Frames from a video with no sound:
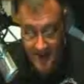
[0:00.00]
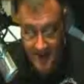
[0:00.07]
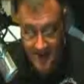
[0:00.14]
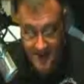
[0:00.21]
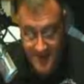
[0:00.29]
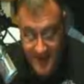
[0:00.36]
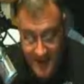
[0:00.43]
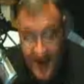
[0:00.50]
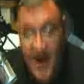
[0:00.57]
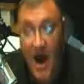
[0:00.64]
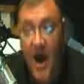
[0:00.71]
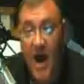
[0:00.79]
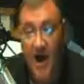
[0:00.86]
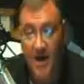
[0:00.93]
He is the
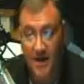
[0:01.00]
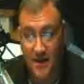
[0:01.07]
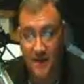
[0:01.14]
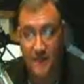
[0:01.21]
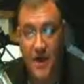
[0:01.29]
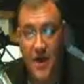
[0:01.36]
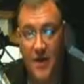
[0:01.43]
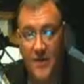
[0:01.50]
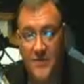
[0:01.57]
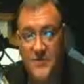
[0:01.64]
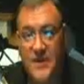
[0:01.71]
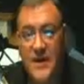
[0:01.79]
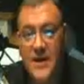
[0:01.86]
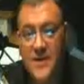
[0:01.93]
God of
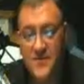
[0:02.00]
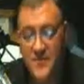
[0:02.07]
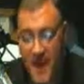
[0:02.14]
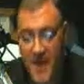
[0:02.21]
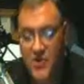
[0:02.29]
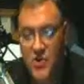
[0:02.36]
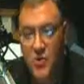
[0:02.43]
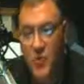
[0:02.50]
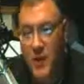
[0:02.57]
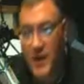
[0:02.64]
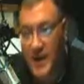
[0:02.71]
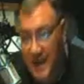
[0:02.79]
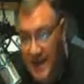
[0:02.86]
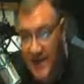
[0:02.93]
gods. They do
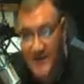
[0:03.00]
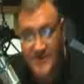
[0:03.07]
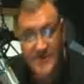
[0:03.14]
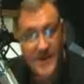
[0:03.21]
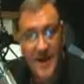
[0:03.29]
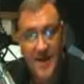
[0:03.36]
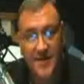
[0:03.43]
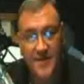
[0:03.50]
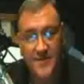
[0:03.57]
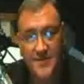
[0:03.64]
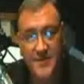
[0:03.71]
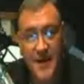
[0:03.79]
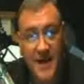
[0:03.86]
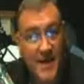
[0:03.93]
what he
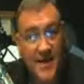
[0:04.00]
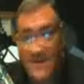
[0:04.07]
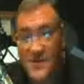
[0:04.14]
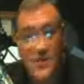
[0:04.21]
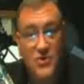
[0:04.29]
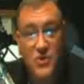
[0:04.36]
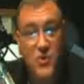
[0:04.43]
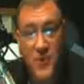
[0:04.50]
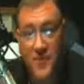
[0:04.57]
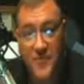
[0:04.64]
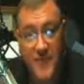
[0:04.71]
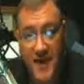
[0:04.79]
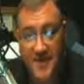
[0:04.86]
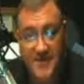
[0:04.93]
says. He doesn't do what
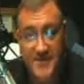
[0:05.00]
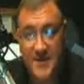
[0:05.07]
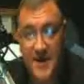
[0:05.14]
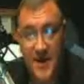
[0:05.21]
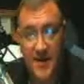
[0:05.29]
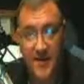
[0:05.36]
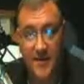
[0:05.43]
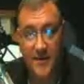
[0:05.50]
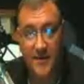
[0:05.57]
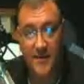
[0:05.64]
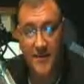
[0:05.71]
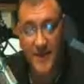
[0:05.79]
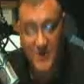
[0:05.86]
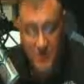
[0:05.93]
they say.
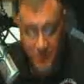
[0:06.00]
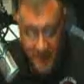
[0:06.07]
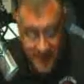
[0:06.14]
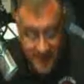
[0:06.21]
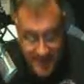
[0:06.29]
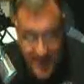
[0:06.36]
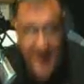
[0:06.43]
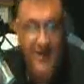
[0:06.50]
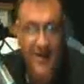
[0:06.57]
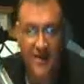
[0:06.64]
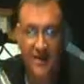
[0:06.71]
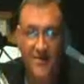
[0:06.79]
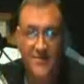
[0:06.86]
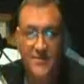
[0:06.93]
That's
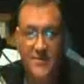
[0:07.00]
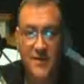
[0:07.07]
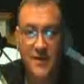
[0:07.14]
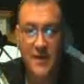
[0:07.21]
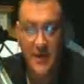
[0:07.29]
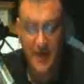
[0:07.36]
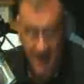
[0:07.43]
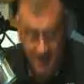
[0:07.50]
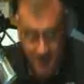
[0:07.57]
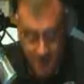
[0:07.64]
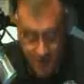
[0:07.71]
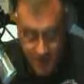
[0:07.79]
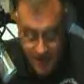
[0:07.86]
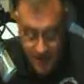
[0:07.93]
ridiculous. And
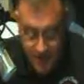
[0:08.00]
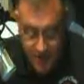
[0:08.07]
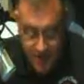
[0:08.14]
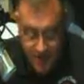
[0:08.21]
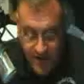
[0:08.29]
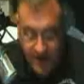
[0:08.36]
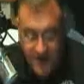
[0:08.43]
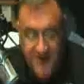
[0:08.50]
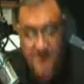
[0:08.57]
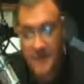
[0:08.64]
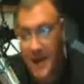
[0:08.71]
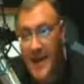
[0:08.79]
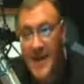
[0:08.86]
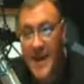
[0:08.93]
you tell your
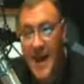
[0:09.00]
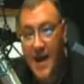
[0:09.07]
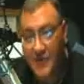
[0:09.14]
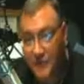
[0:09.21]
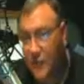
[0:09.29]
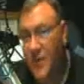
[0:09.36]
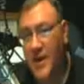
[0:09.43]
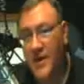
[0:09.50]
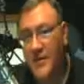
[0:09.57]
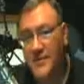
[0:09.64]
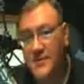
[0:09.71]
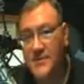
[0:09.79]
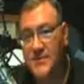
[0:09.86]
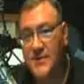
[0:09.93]
charismaniac
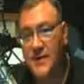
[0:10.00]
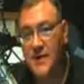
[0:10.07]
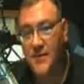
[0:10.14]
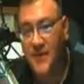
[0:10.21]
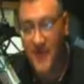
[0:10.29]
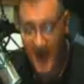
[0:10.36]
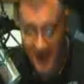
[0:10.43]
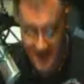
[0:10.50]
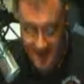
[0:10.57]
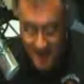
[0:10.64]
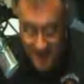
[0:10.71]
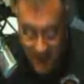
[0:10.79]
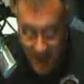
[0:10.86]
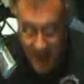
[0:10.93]
friends that that is
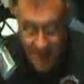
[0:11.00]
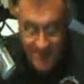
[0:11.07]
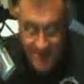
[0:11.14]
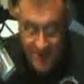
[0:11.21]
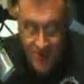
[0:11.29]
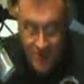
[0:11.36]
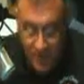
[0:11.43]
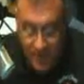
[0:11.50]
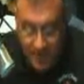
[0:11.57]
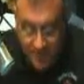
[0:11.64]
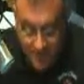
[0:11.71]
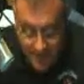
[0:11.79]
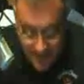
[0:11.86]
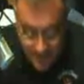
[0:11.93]
an absolute
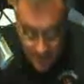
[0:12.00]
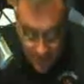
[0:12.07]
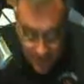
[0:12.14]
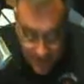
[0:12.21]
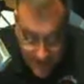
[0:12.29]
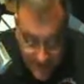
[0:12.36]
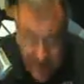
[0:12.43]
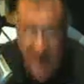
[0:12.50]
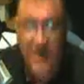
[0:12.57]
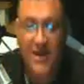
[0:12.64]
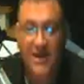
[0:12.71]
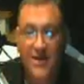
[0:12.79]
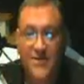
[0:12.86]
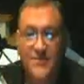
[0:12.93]

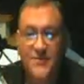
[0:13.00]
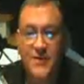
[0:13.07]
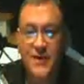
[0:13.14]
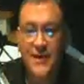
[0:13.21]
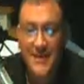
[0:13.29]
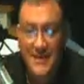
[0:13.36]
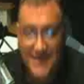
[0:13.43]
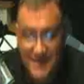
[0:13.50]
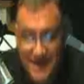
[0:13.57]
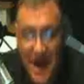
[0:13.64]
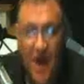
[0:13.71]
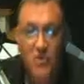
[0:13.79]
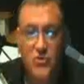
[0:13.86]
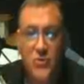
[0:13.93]
ridiculous
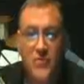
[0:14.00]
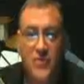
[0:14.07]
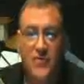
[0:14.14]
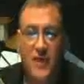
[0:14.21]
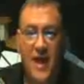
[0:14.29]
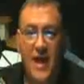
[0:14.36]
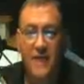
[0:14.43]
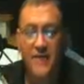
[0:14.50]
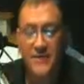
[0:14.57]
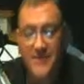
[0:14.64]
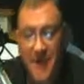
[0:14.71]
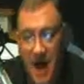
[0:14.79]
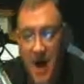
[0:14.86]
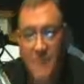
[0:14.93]
doctrine that they have. It's
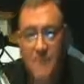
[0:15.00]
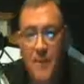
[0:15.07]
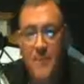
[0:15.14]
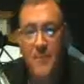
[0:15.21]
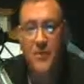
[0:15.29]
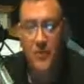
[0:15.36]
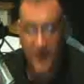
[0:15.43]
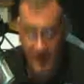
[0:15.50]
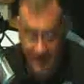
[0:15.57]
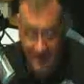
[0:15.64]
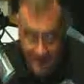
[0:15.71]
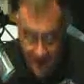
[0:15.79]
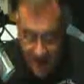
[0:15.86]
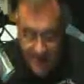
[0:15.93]
unbiblical.
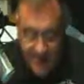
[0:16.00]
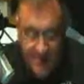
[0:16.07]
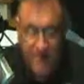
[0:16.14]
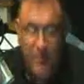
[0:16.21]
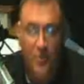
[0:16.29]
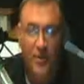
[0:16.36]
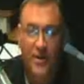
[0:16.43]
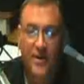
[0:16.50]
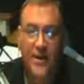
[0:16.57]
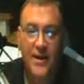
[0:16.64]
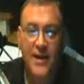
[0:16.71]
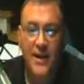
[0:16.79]
It's unsupported.